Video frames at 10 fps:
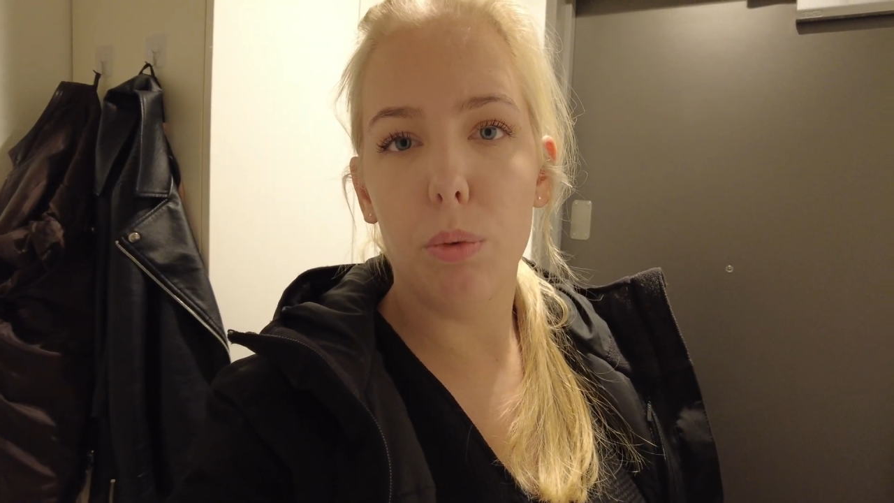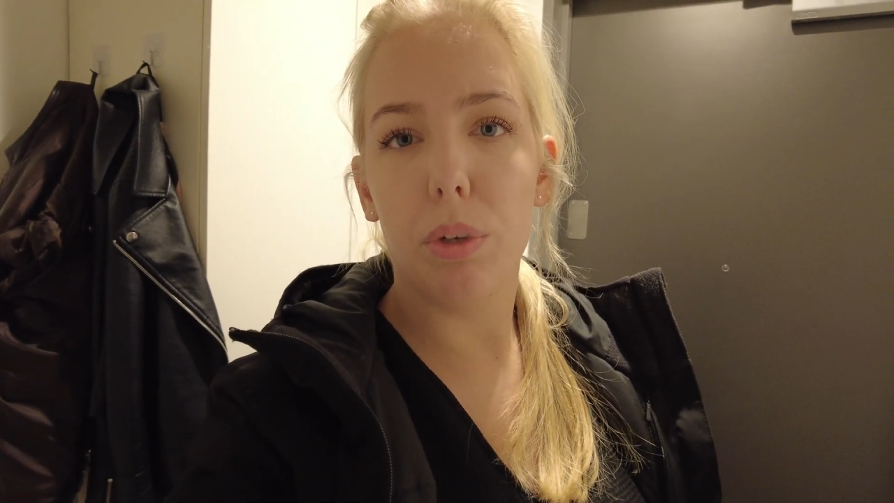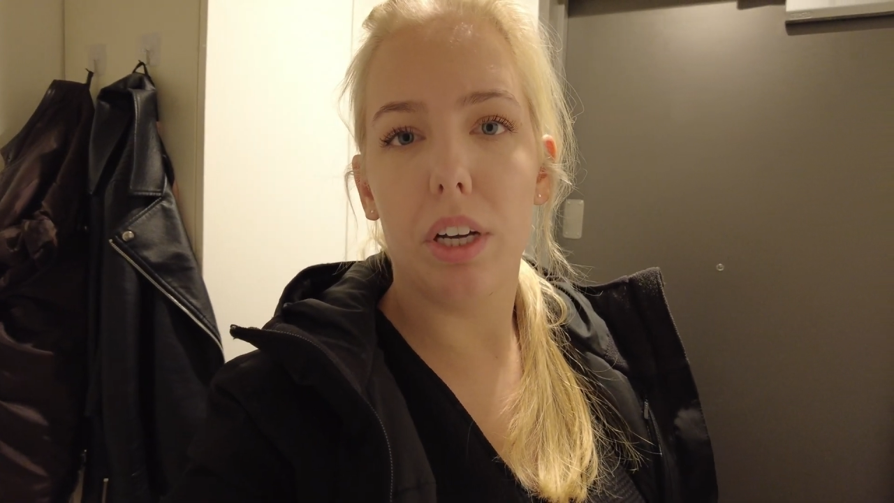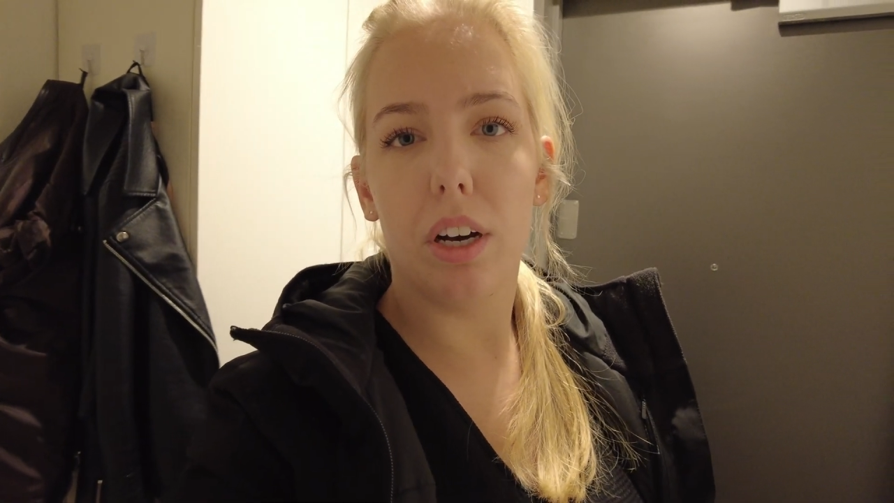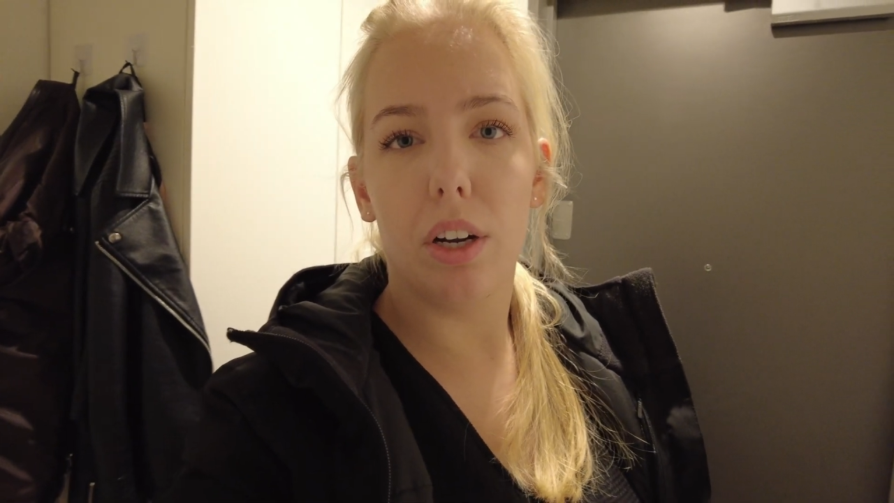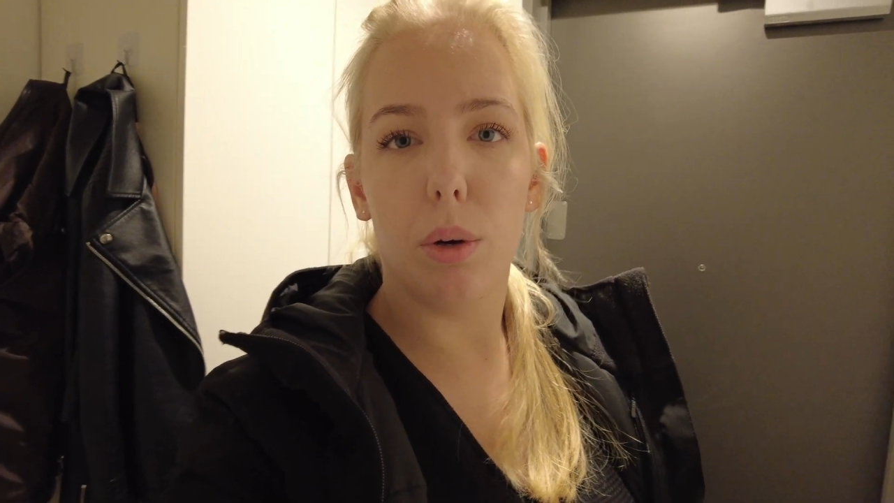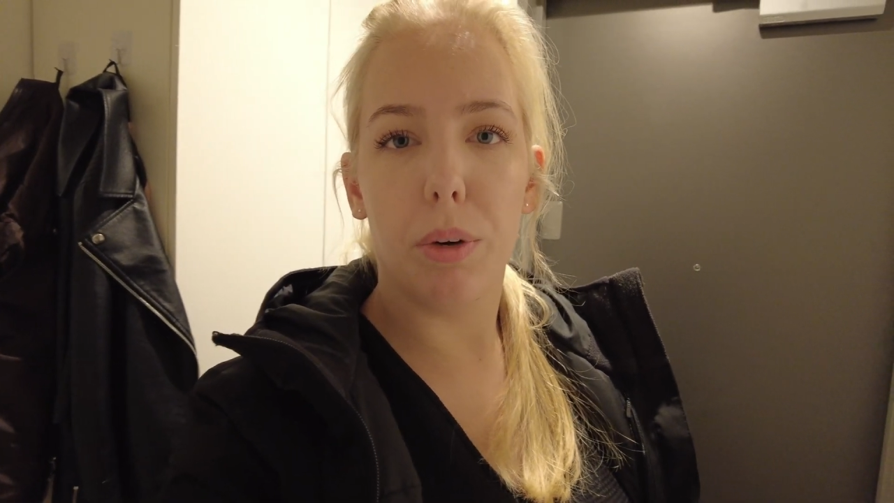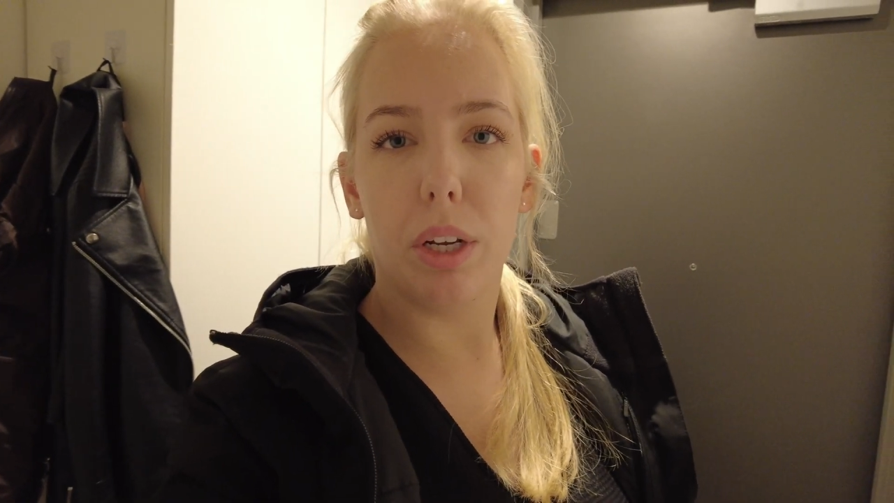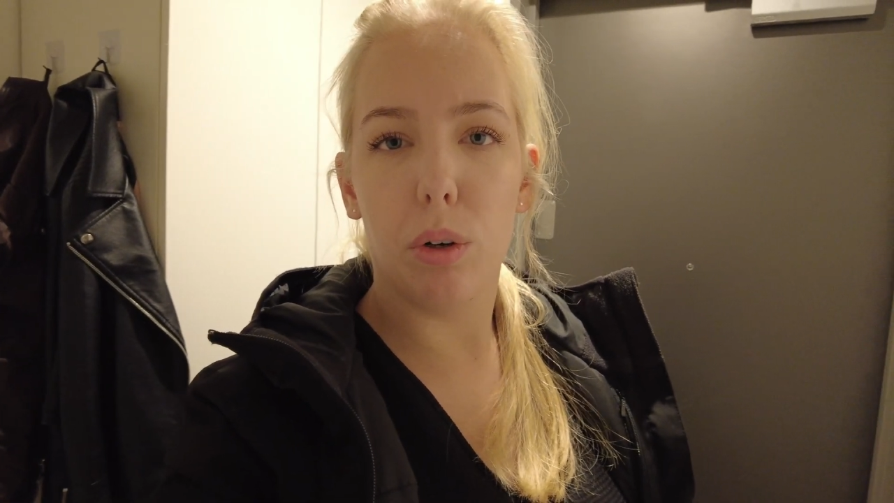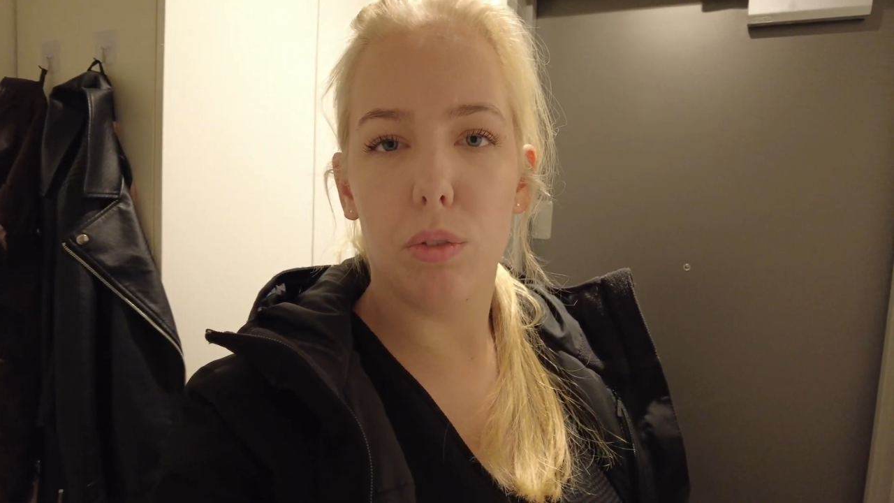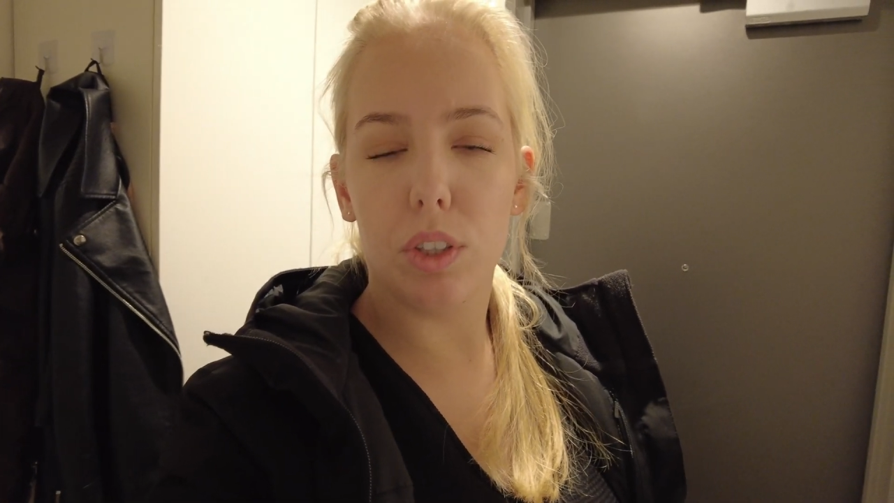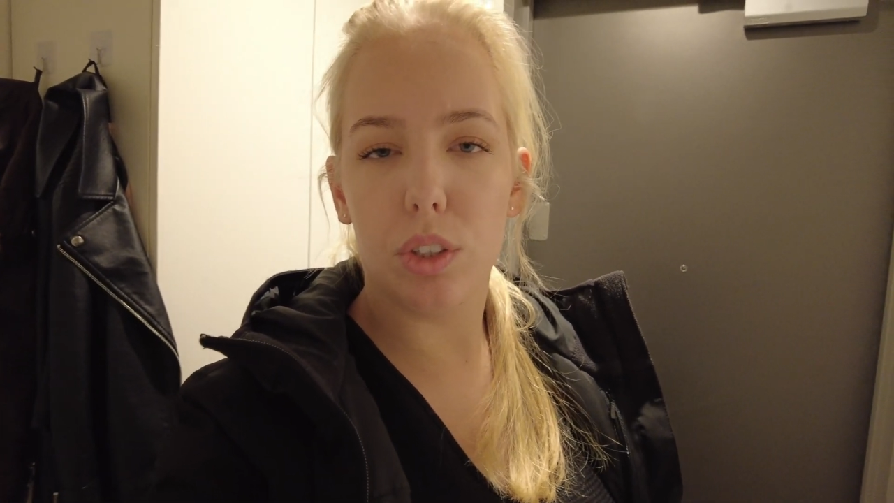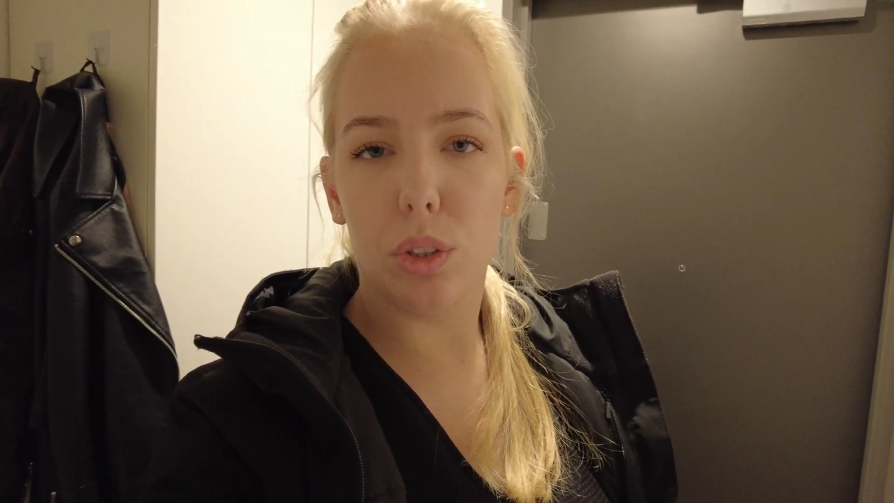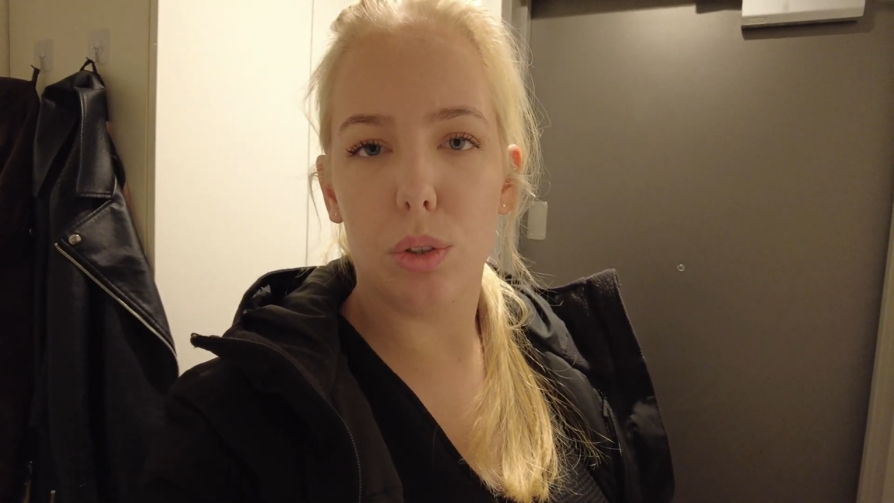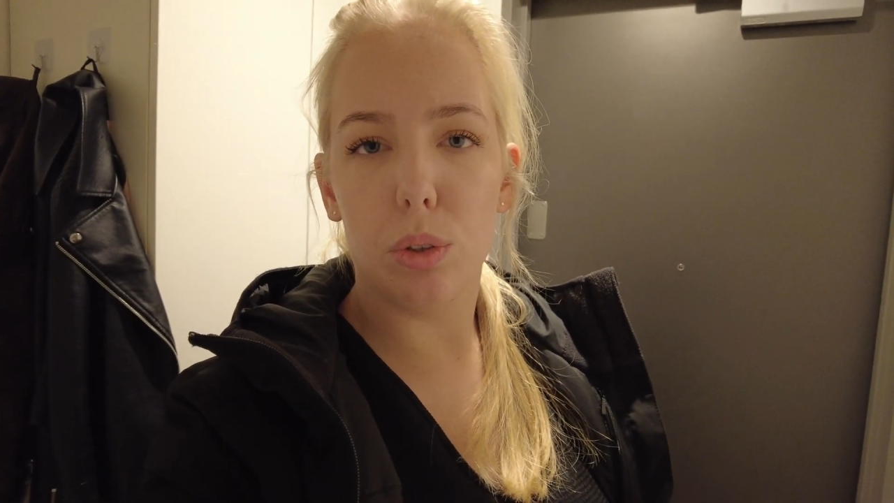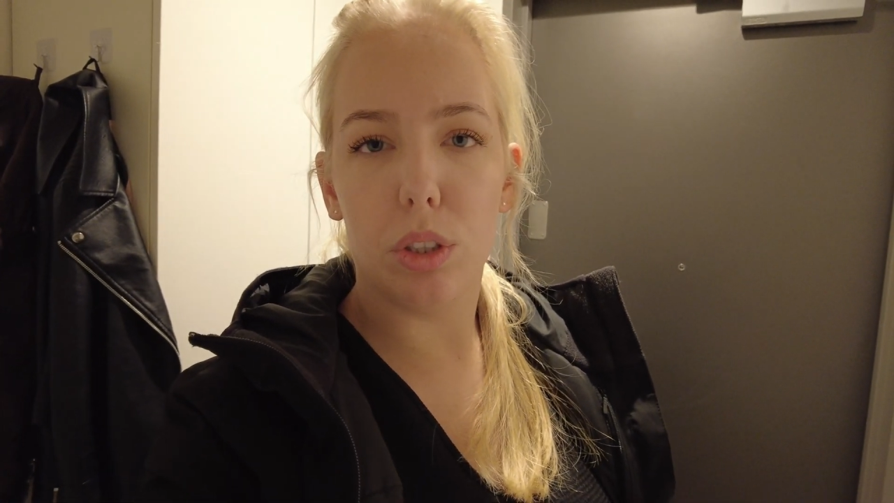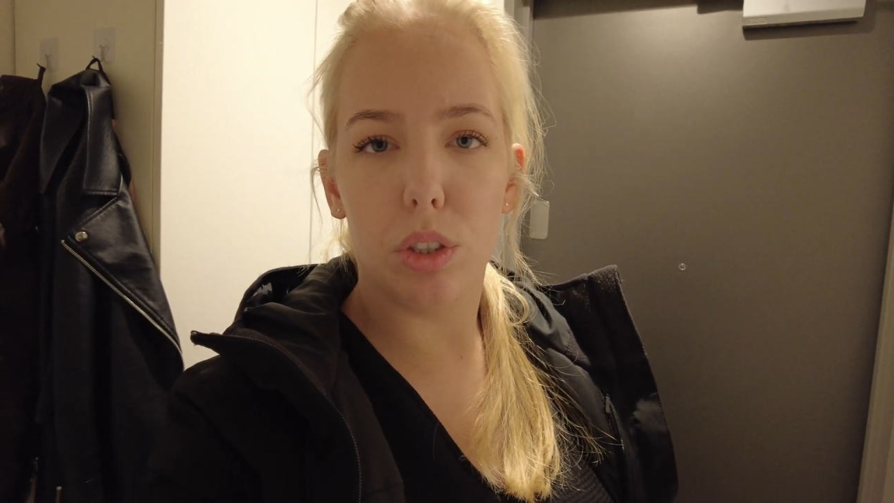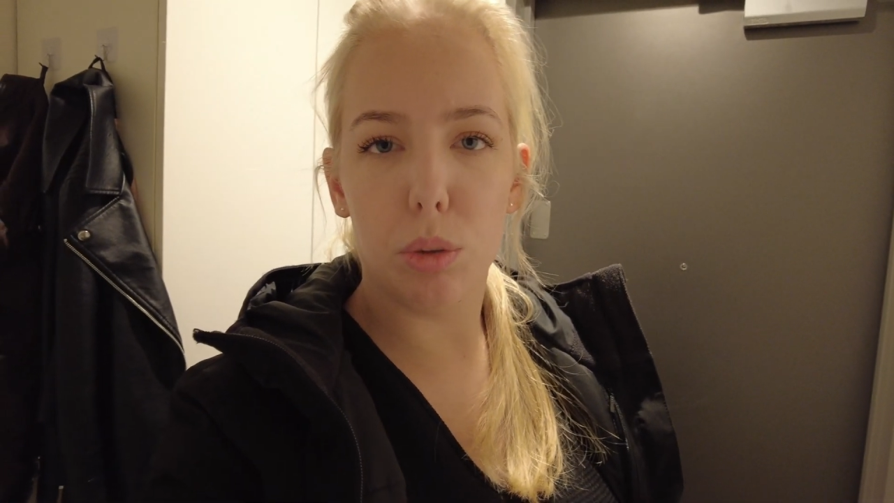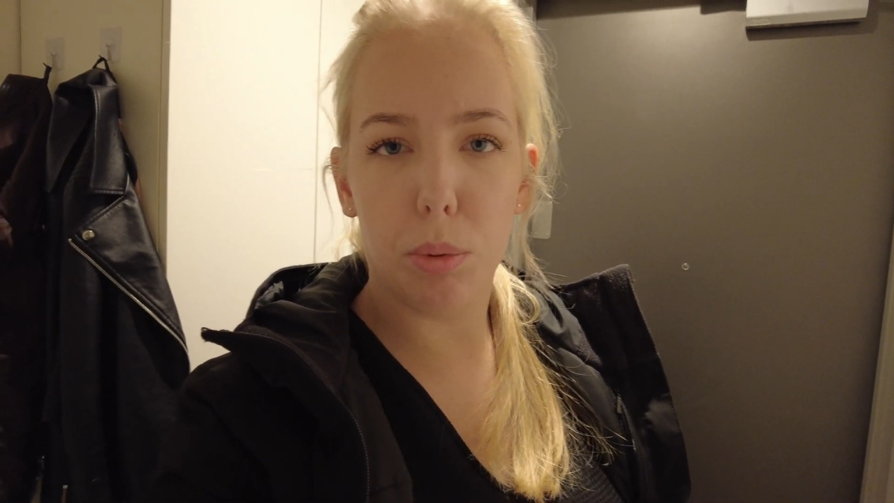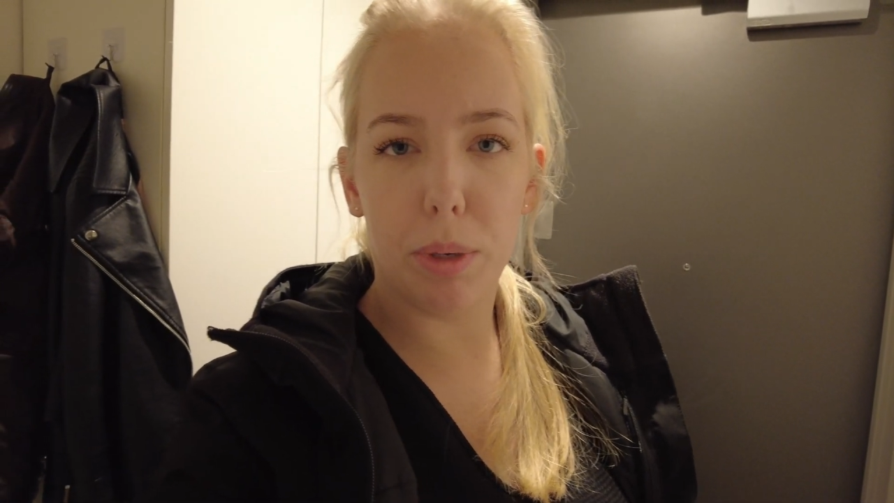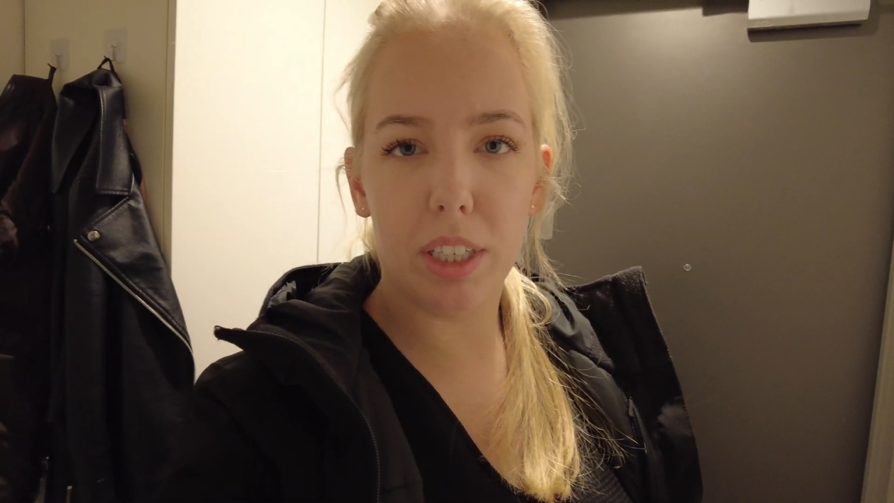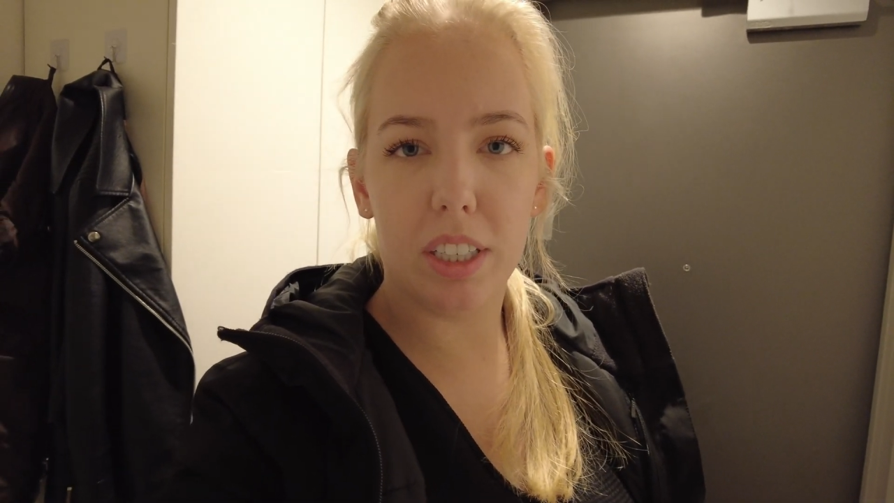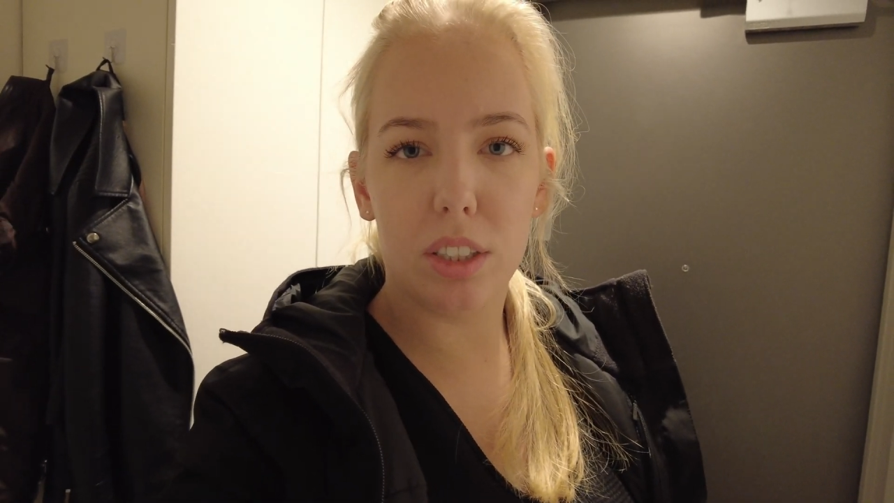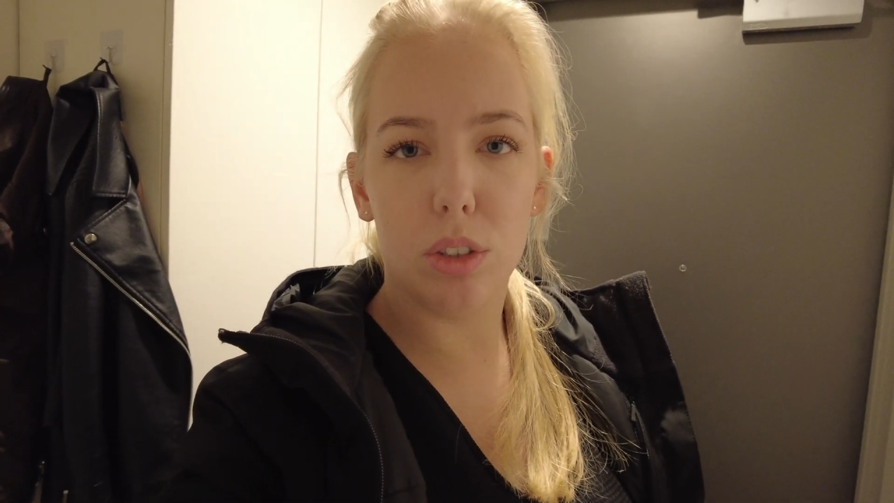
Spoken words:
we are on our way over to the supermarket